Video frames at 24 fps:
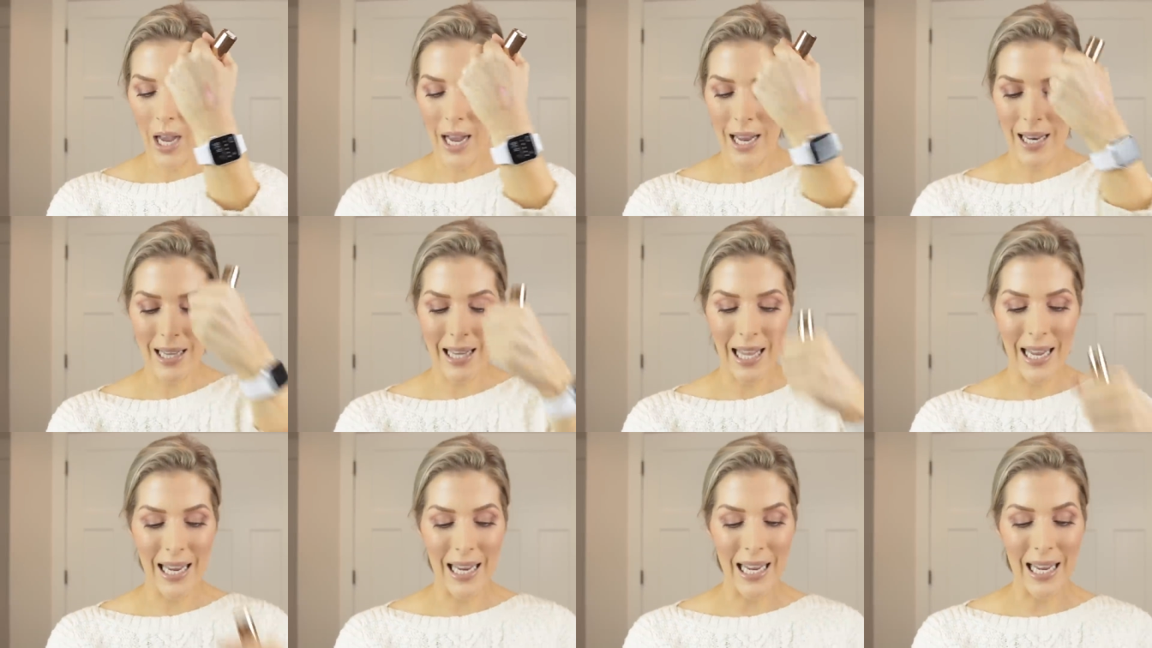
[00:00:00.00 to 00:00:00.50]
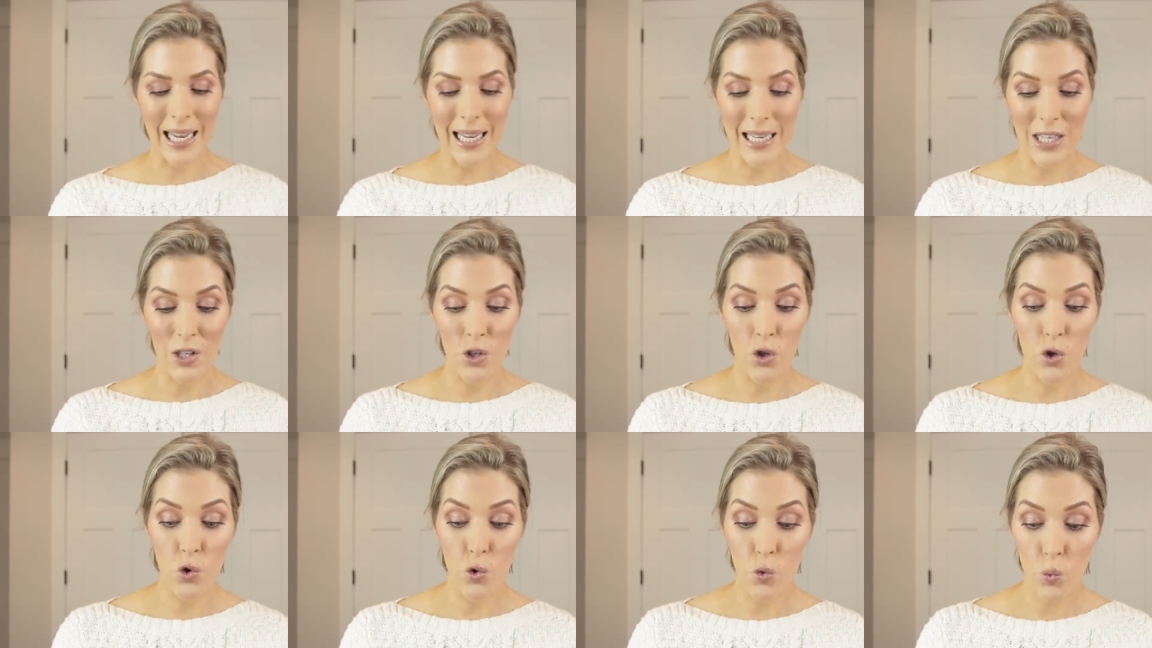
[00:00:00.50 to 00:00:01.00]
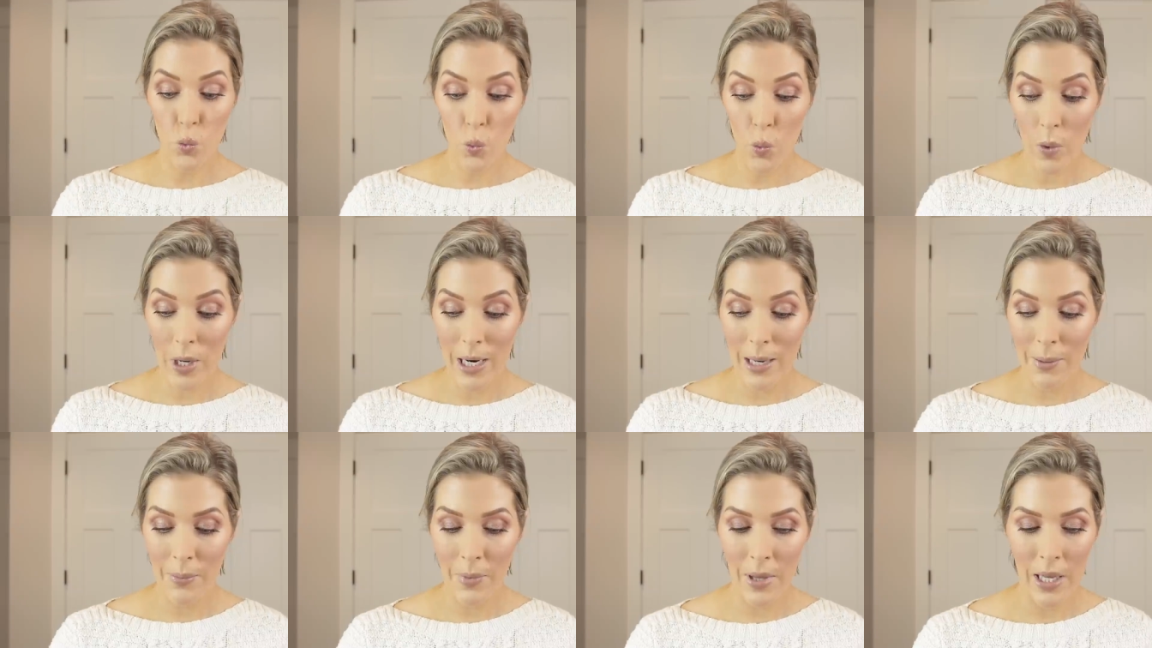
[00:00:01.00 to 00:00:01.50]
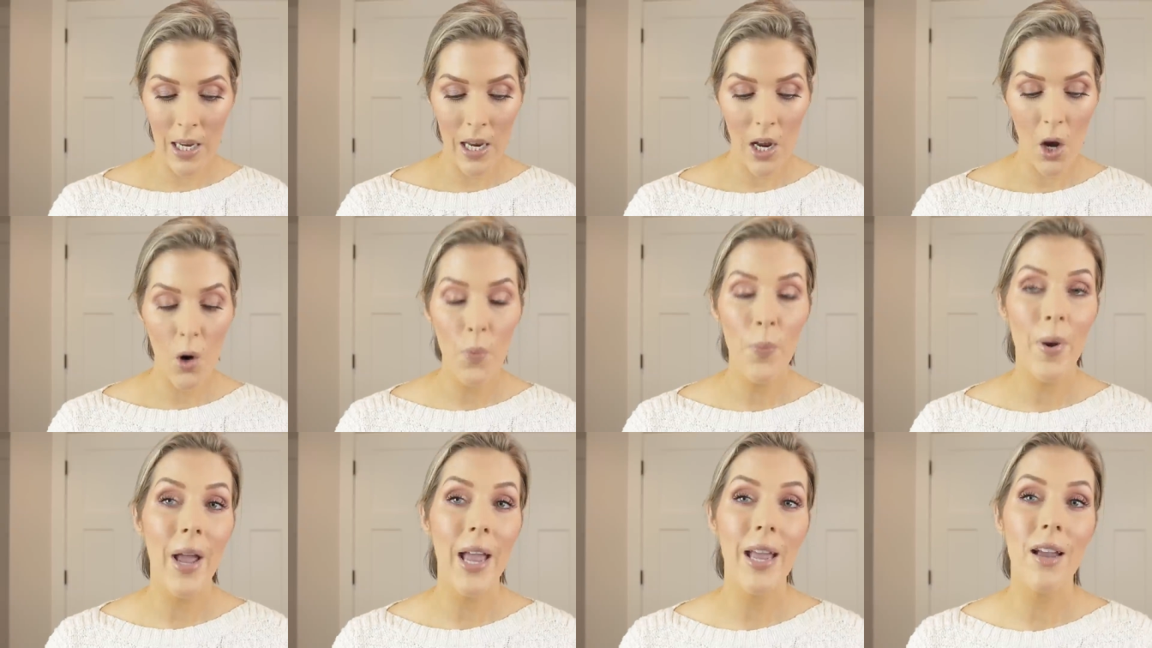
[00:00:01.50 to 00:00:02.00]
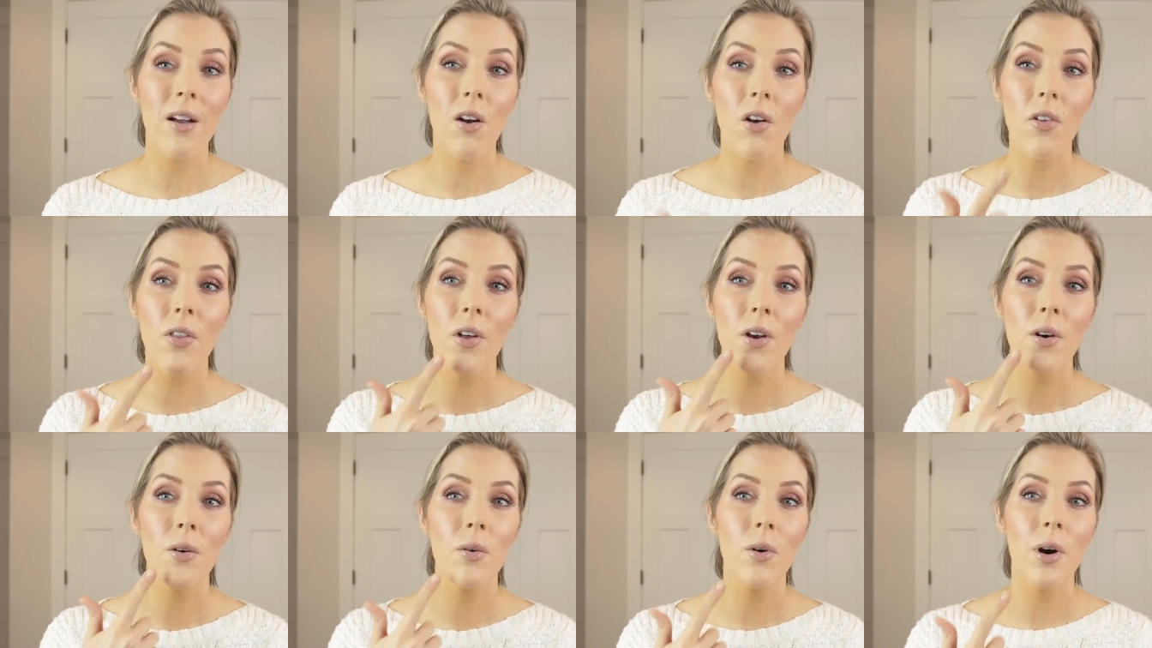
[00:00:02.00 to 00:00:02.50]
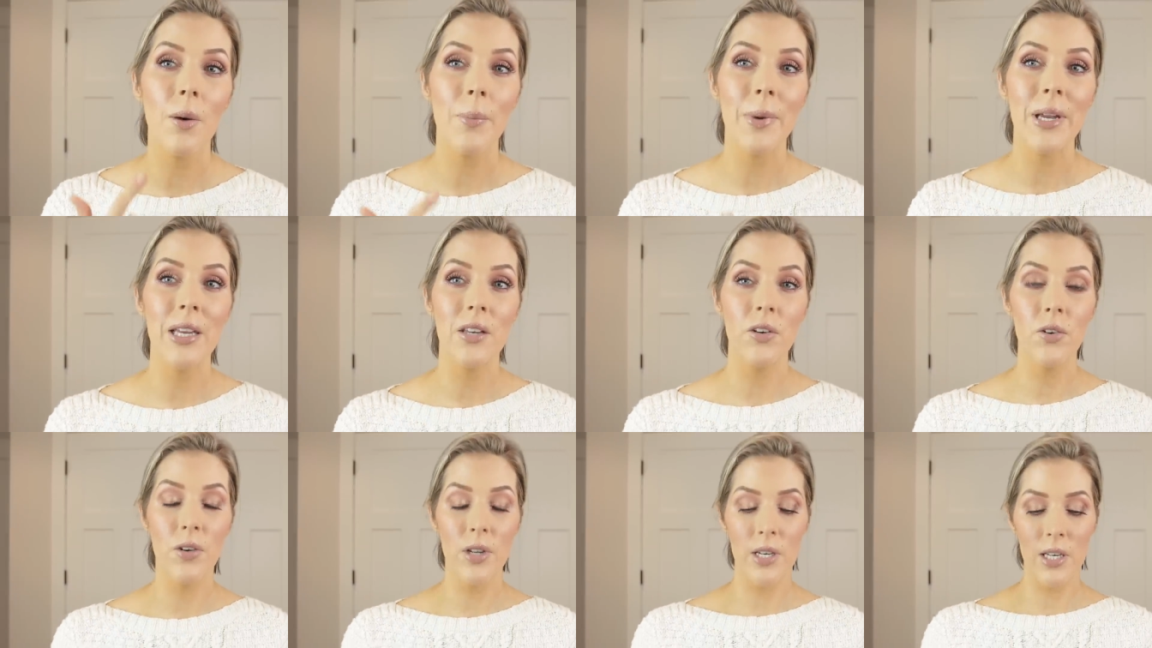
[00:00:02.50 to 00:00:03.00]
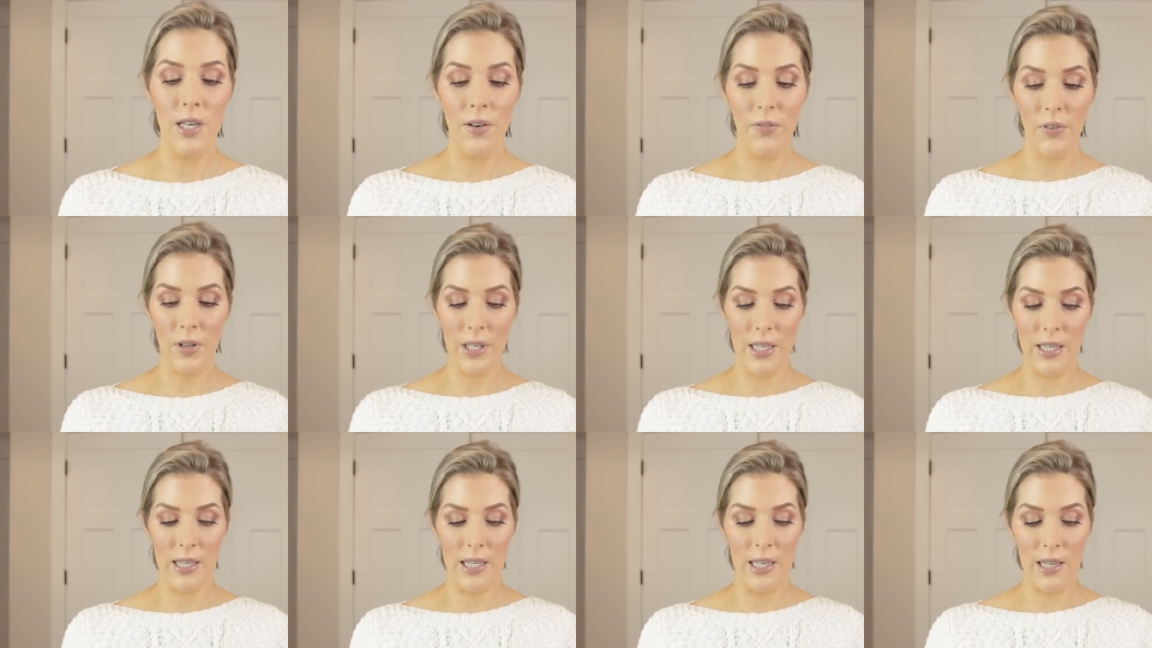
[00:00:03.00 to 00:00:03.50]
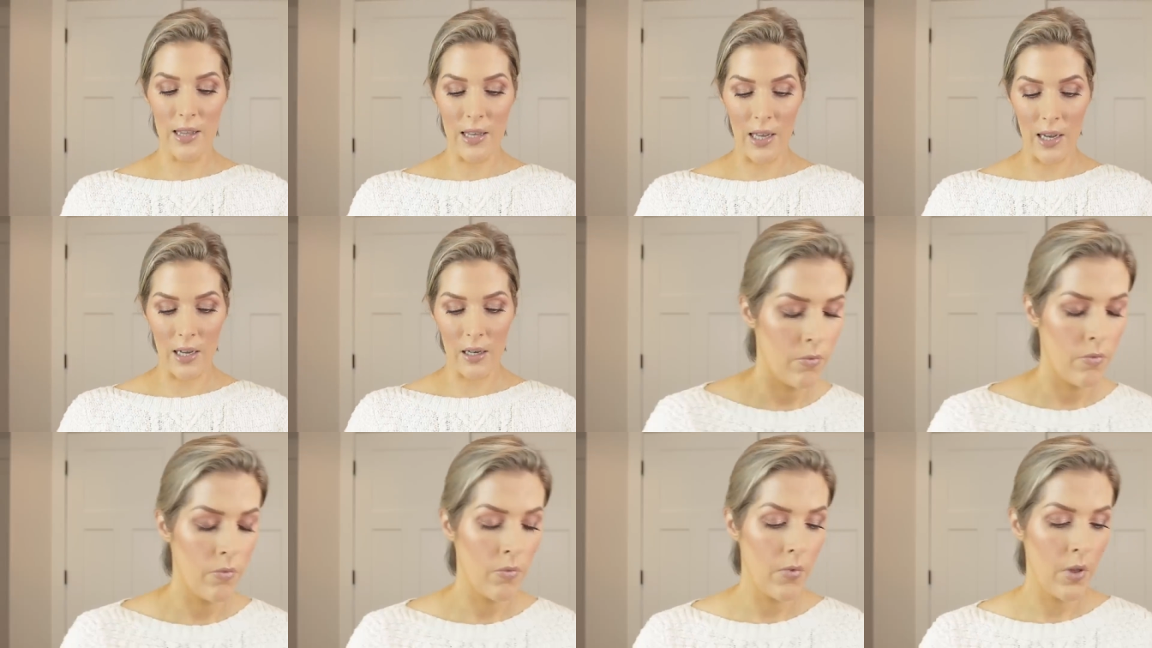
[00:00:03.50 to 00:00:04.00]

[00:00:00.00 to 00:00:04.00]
not like extremely opaque, although, I mean, you can definitely see that.